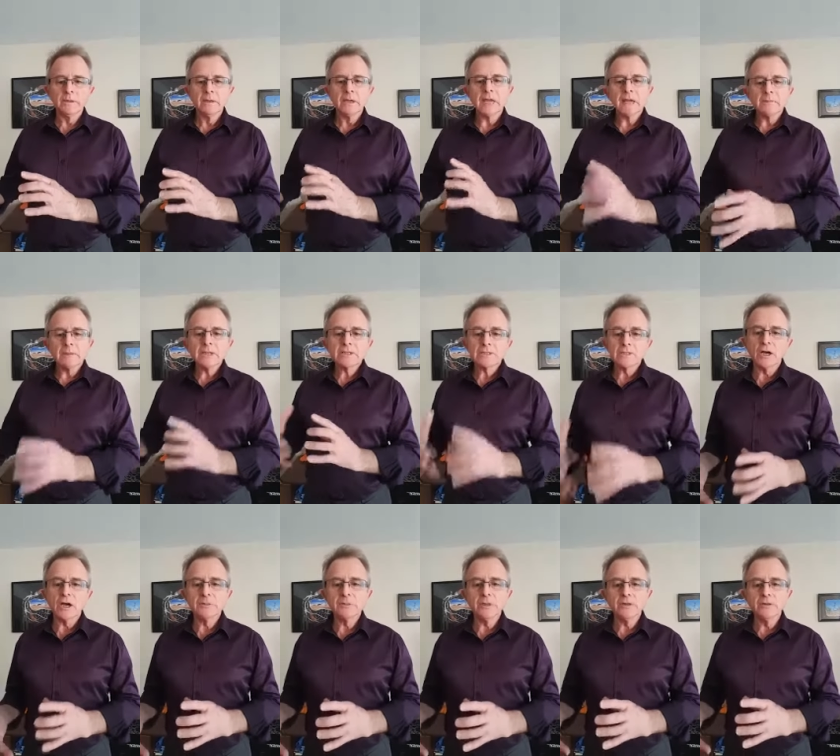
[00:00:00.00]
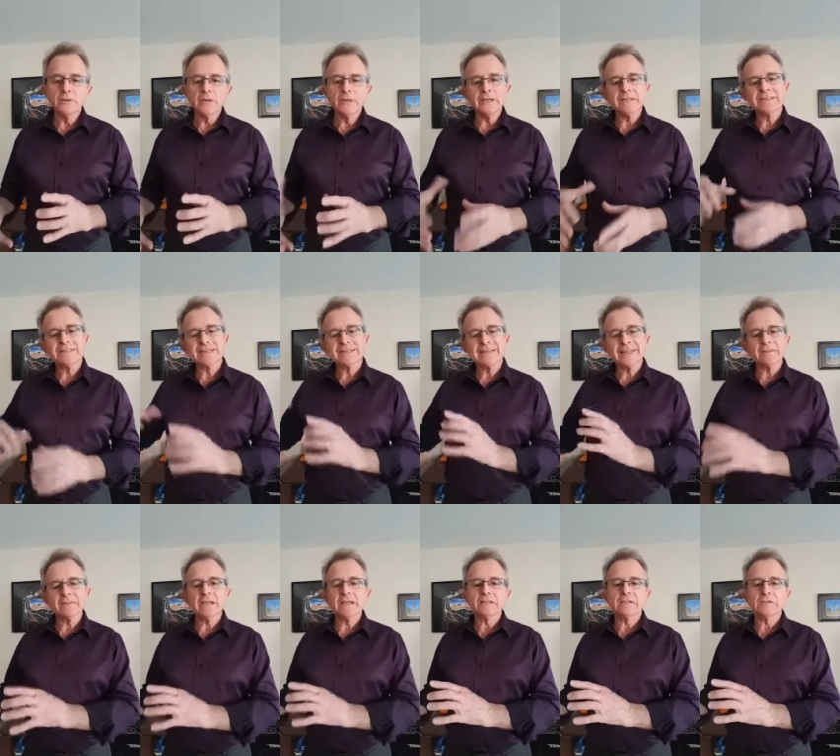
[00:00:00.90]
How much time do you need to
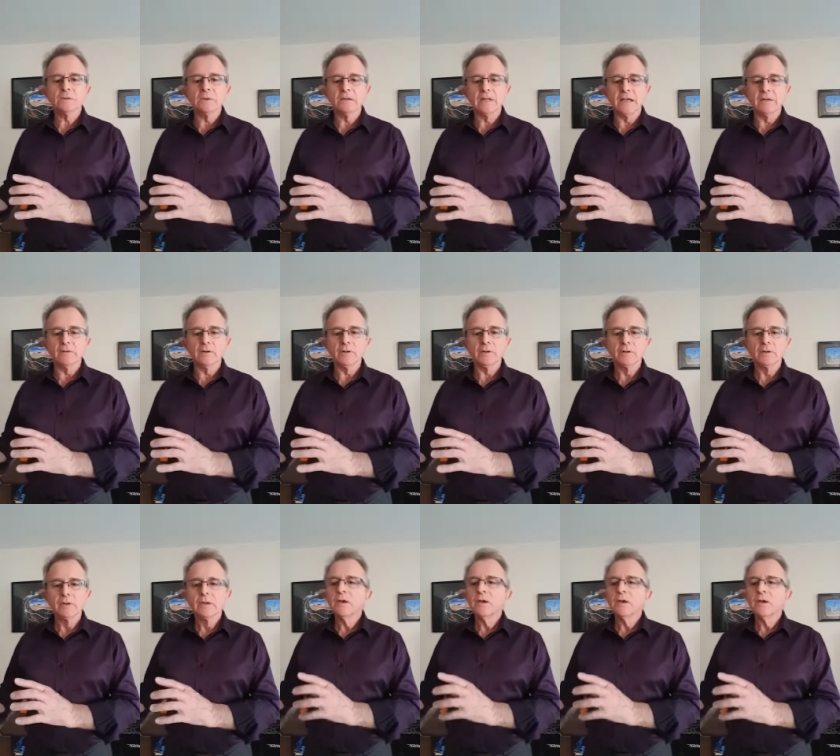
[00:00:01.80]
get that to a level